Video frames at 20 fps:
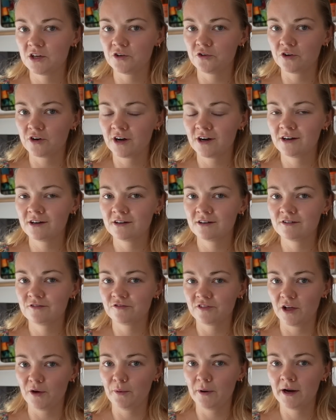yogurt,
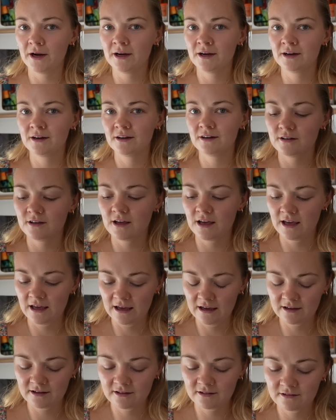flour,
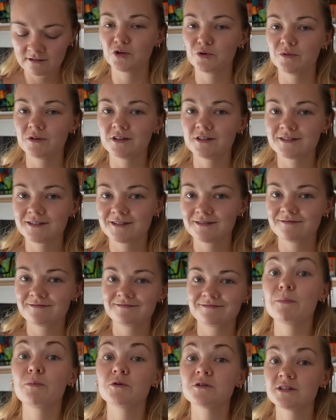egg, blueberries,
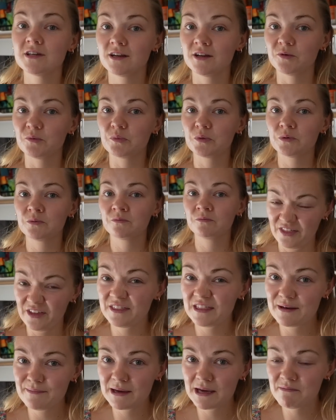maple syrup, and I
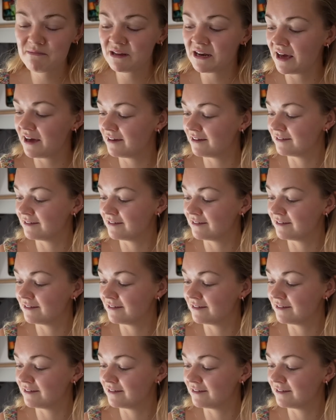think that might have been it.